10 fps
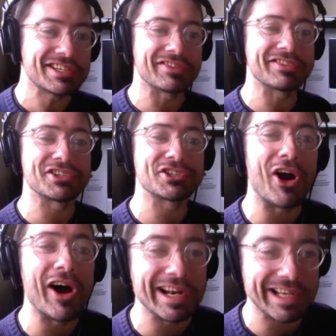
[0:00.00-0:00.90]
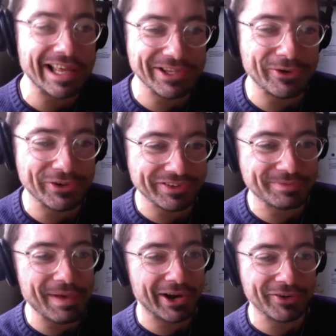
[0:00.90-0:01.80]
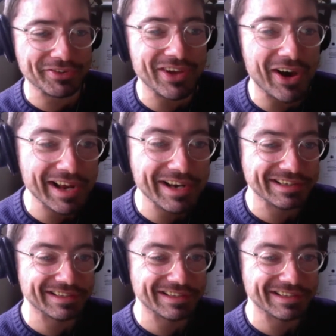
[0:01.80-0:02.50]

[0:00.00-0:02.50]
just to try and get the audience back on side,